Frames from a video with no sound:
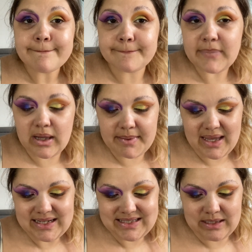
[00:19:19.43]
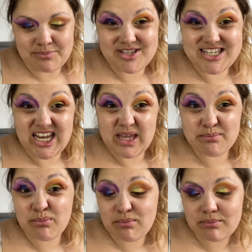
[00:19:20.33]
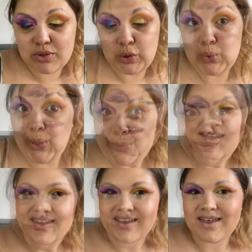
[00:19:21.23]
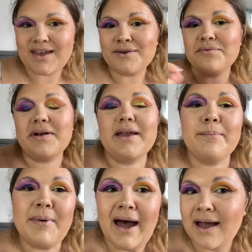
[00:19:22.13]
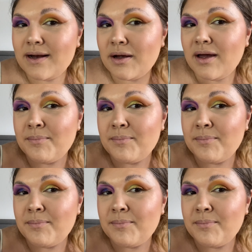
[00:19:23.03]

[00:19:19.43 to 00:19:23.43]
maybe add some gems, who knows. Okay, we are back.